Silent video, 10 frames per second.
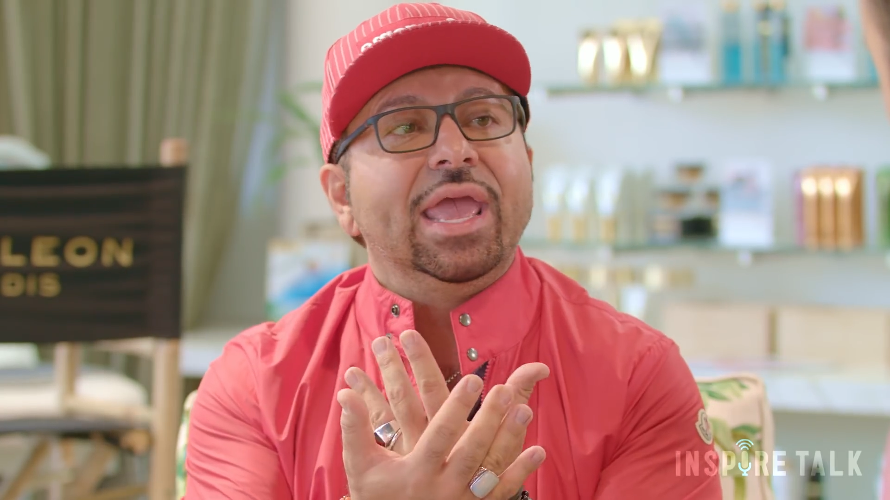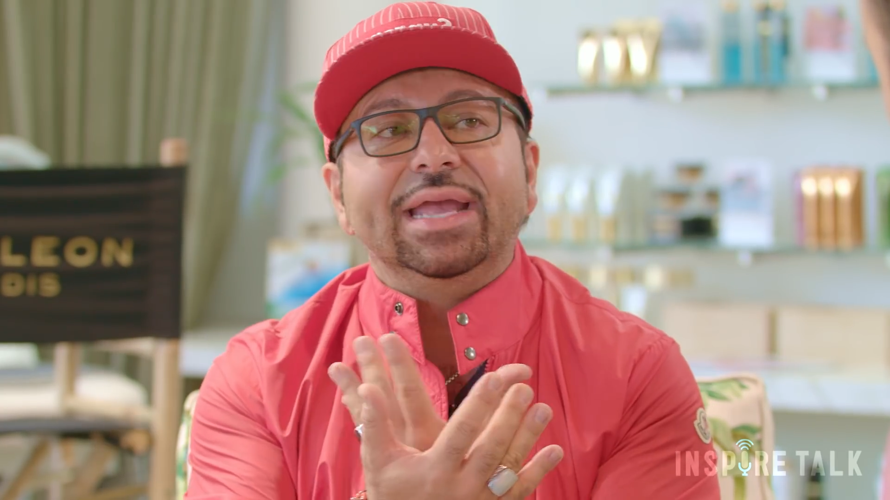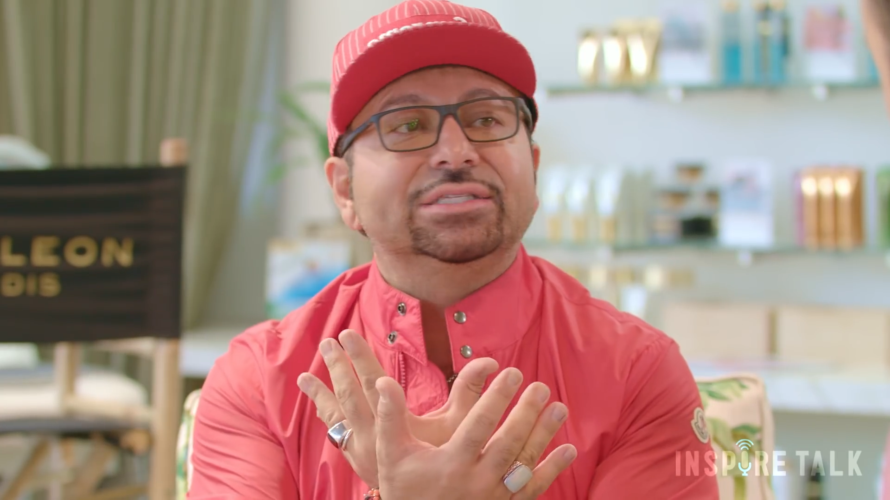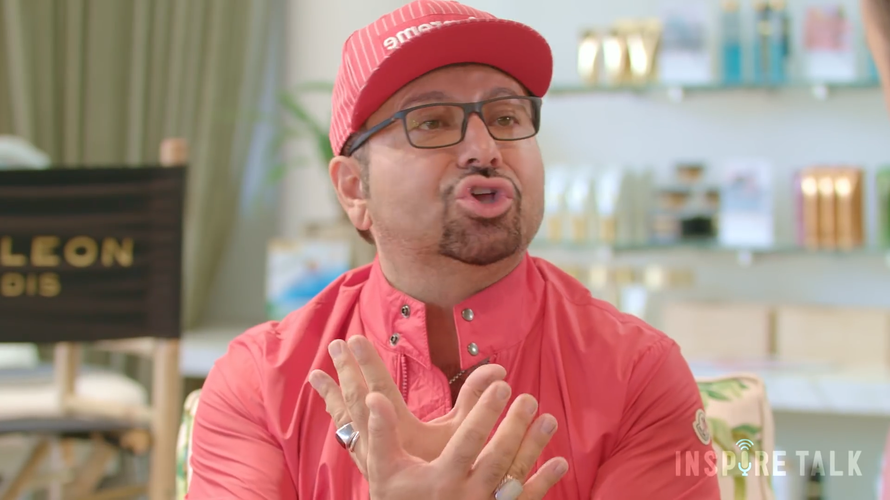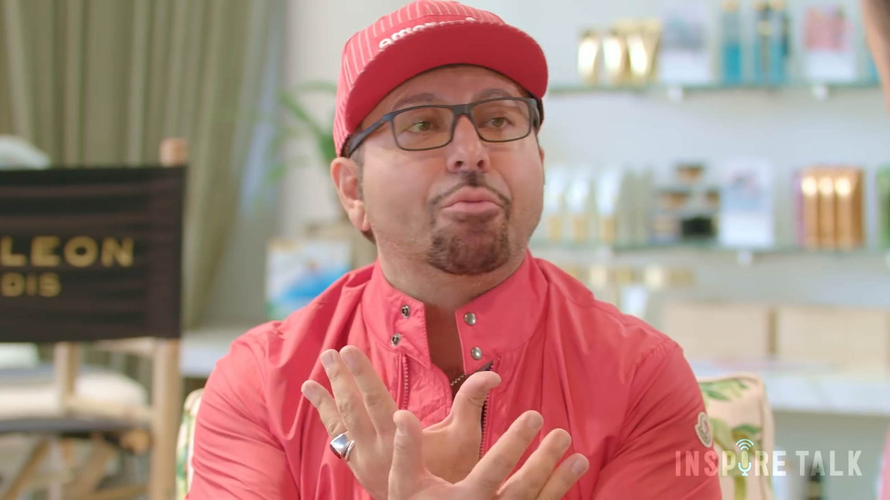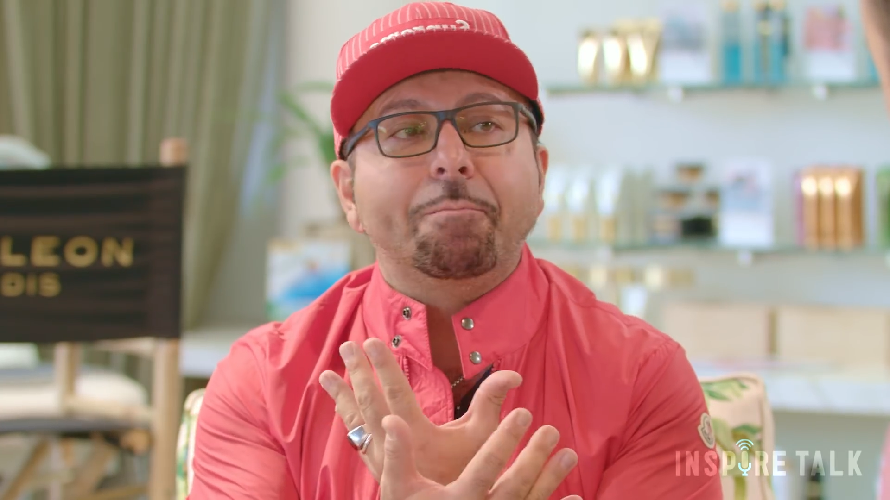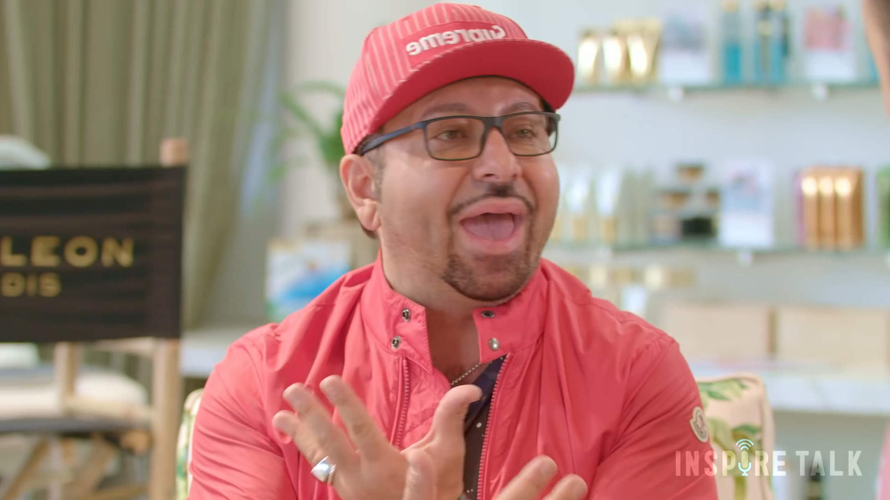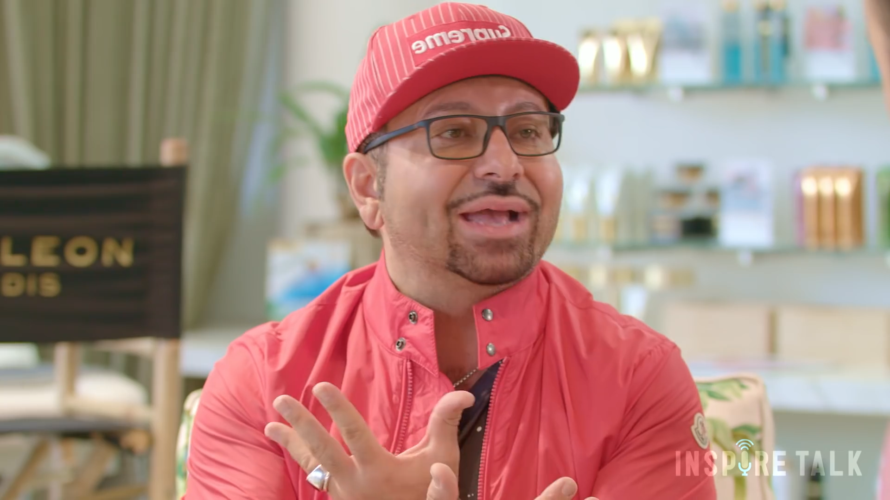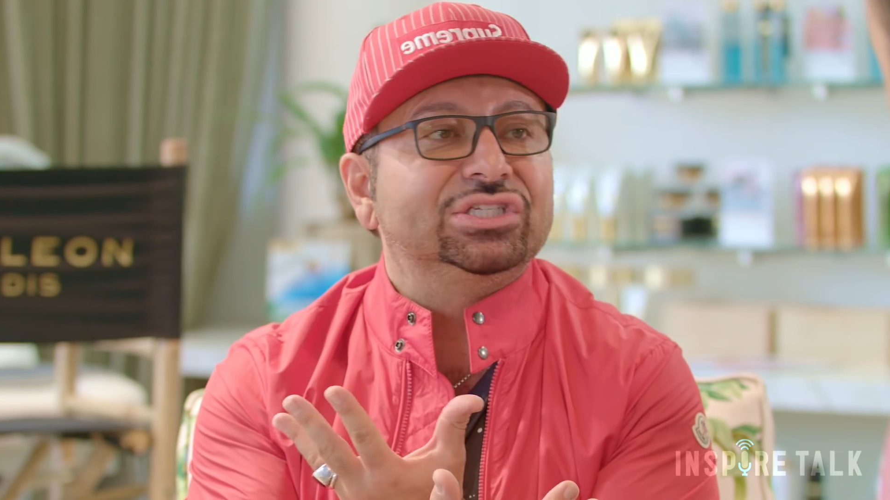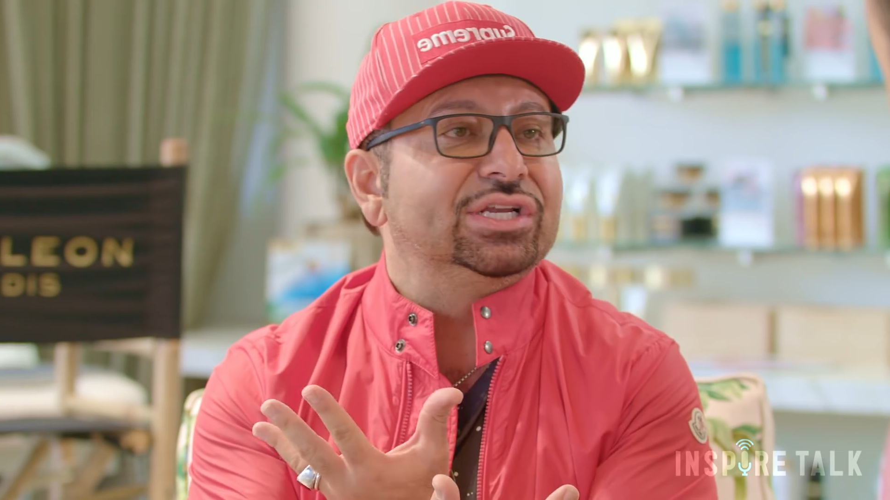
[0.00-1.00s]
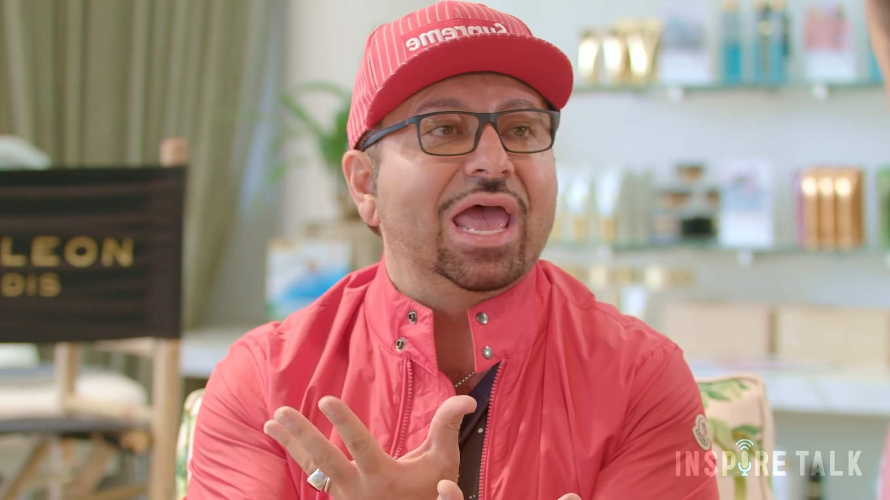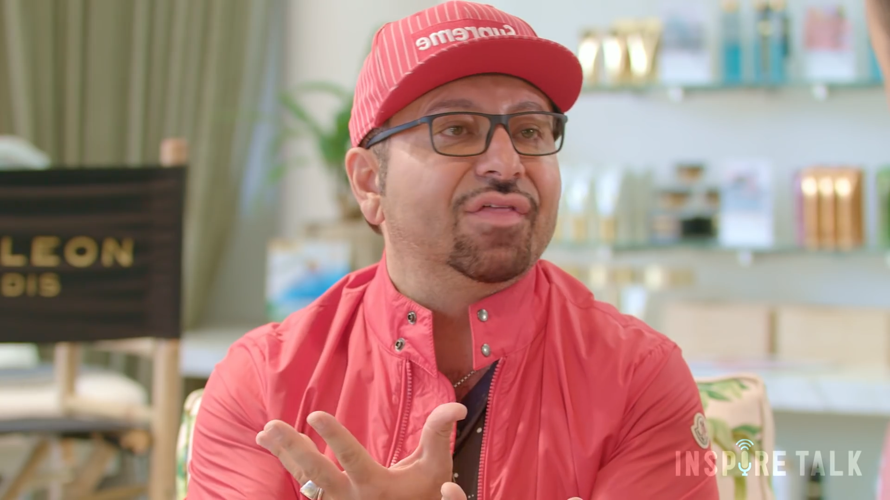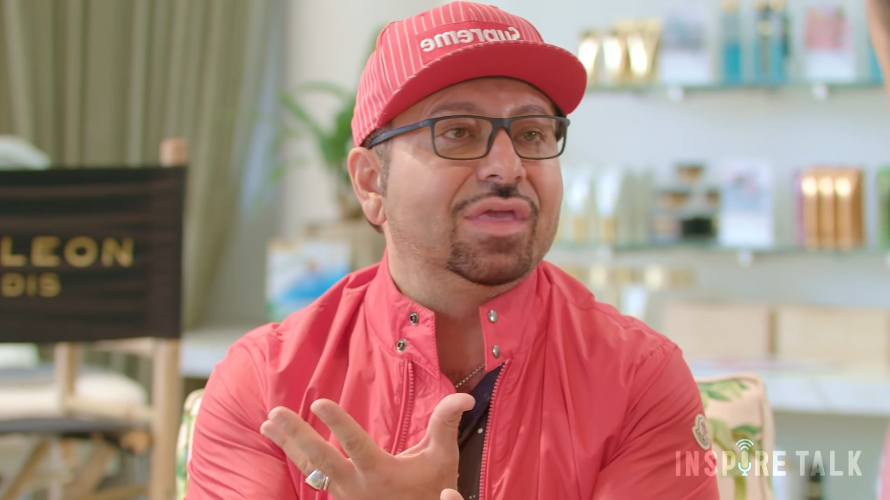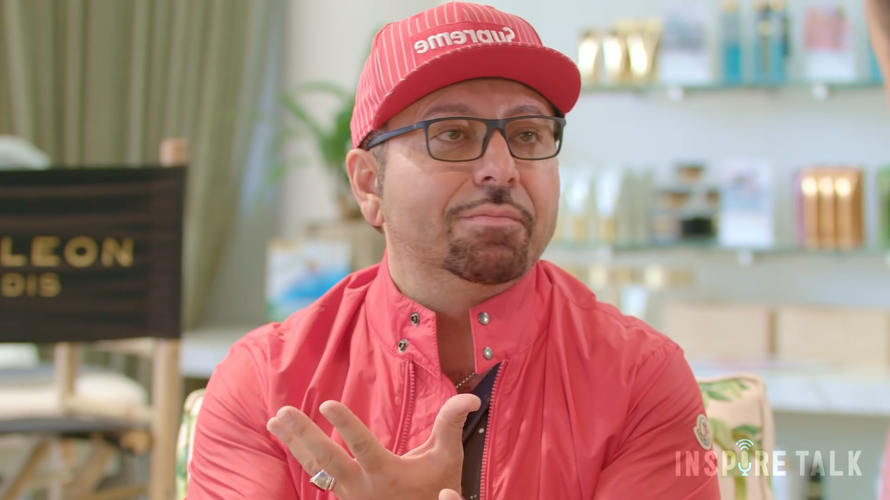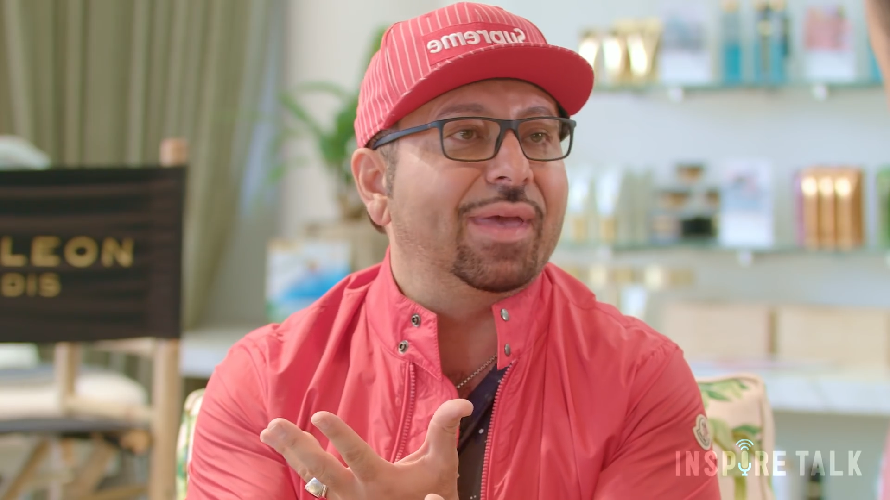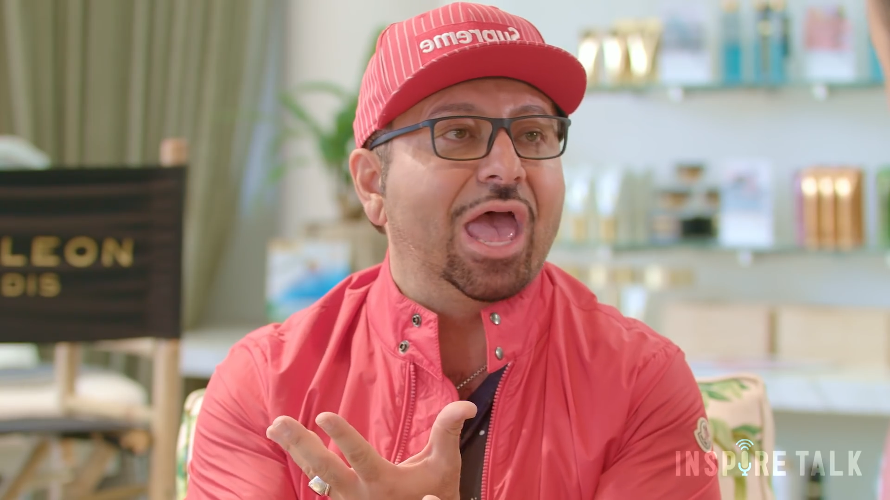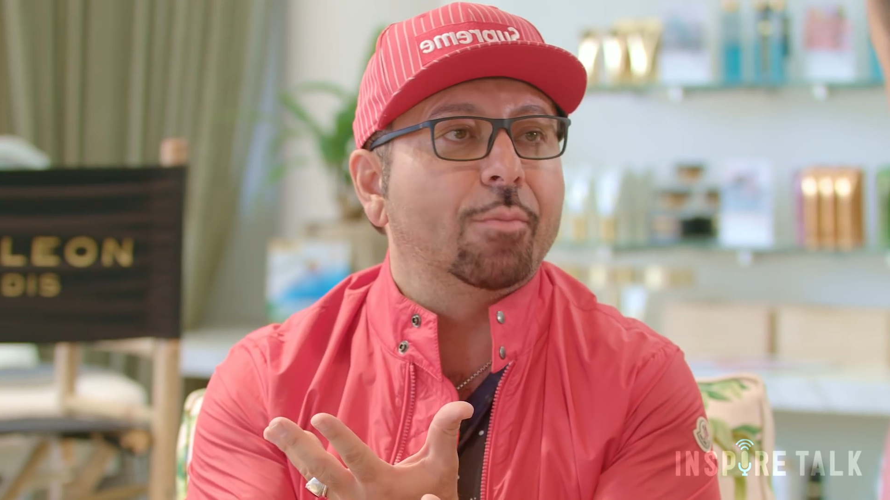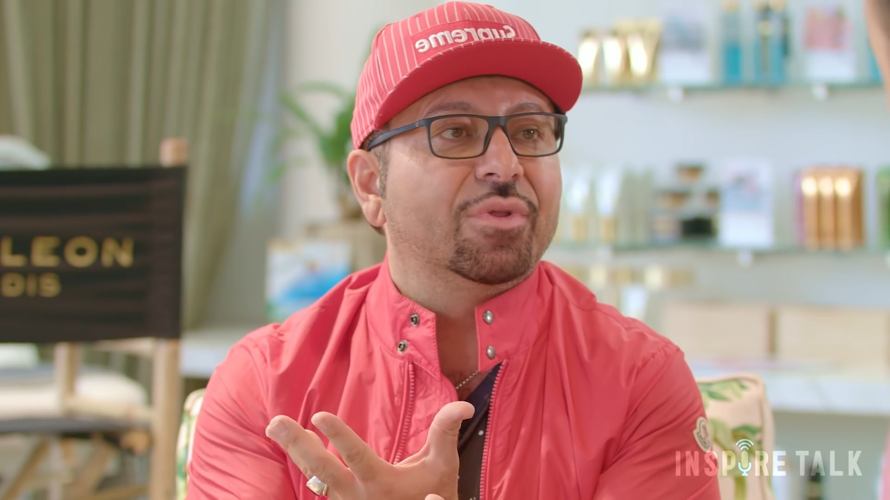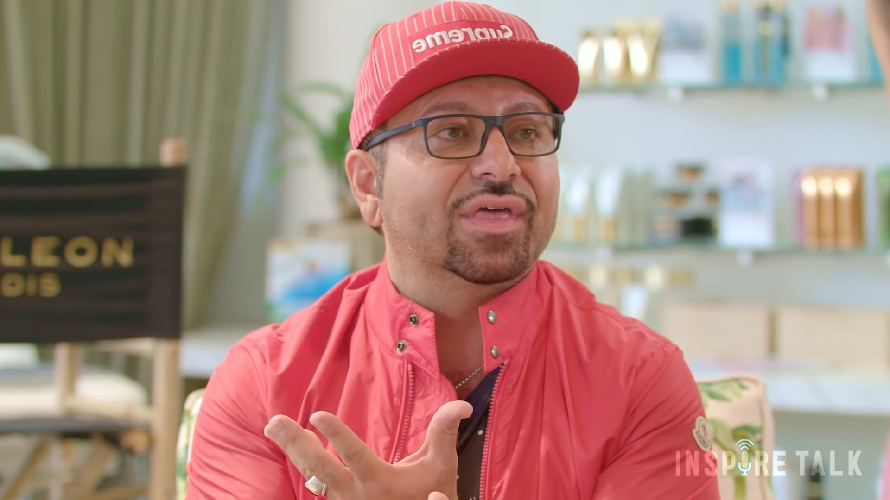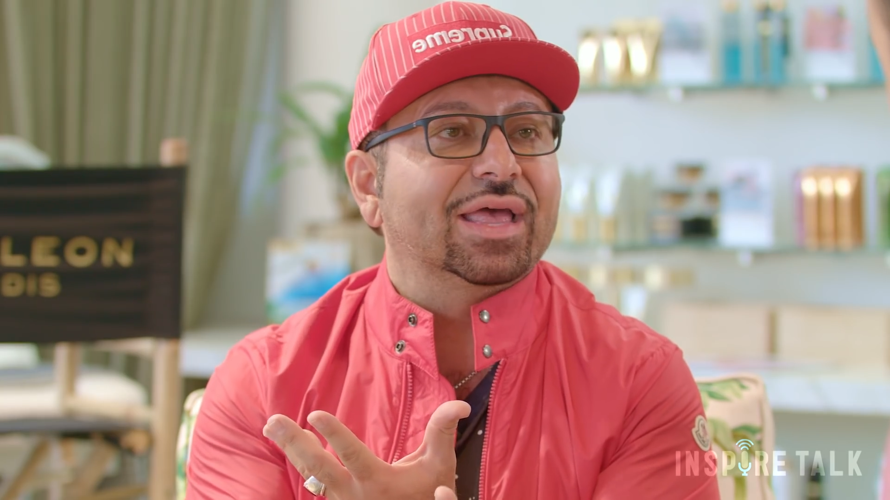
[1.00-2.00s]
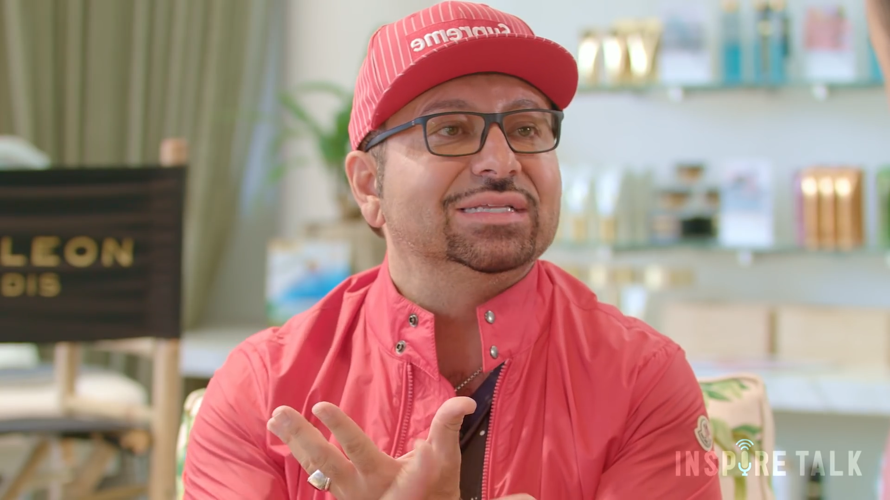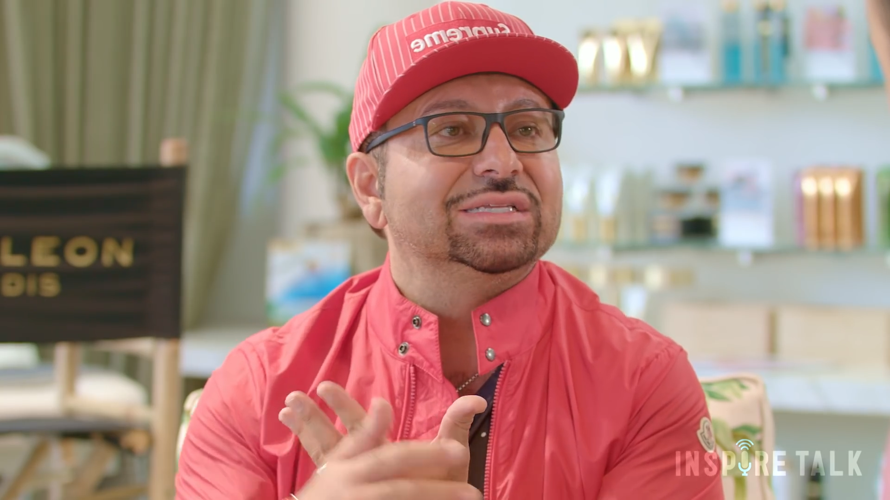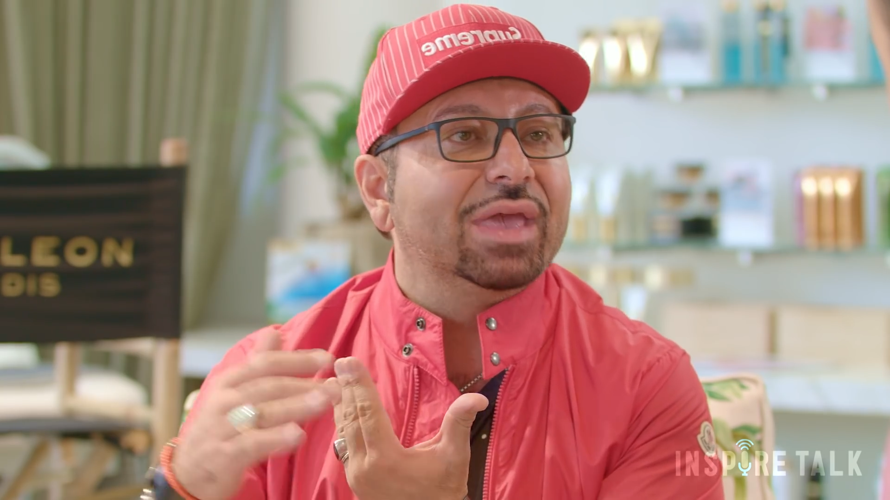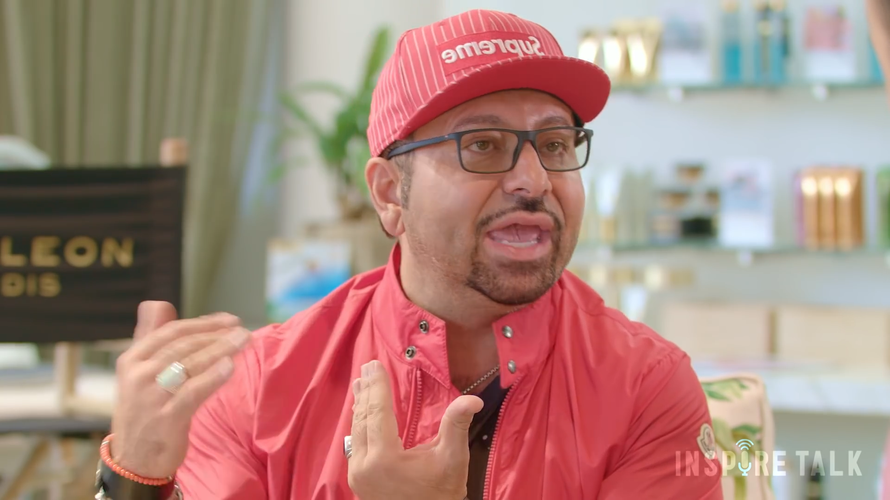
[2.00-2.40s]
it's gone back to now the empowerment of the customer.